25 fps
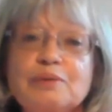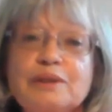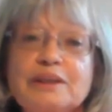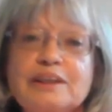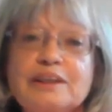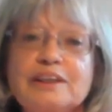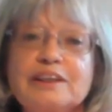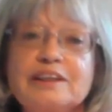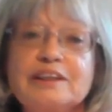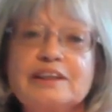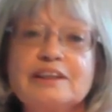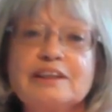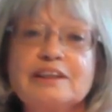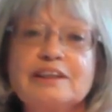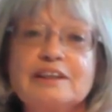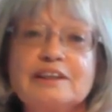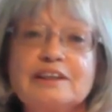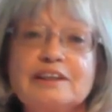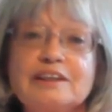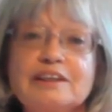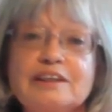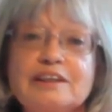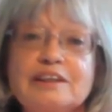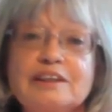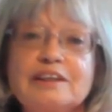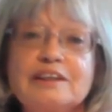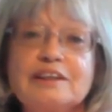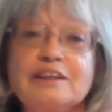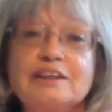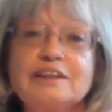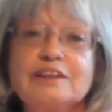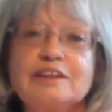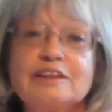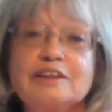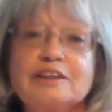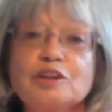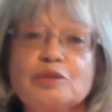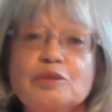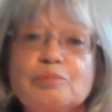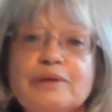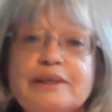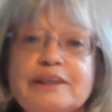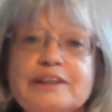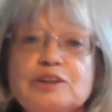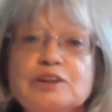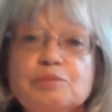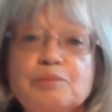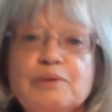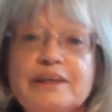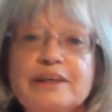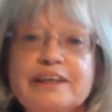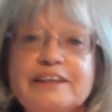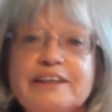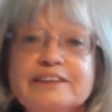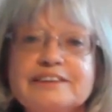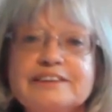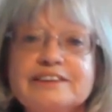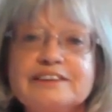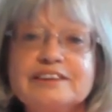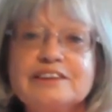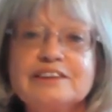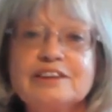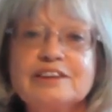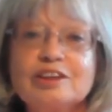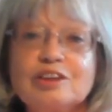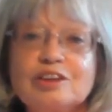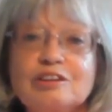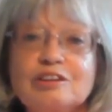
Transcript: me. The peace begins in